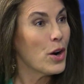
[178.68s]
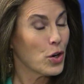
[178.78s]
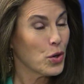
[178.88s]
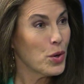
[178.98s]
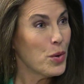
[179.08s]
our
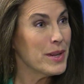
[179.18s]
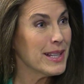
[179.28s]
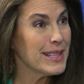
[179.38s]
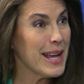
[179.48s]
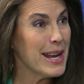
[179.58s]
crew is
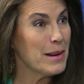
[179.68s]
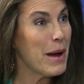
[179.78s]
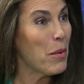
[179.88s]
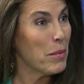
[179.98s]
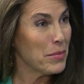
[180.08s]
excited
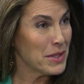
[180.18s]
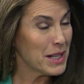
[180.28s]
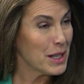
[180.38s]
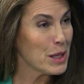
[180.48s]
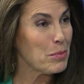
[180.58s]
about one
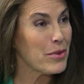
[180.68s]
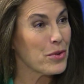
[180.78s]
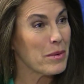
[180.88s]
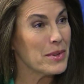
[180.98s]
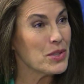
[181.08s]
particular
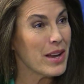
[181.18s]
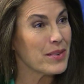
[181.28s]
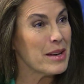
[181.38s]
performance you have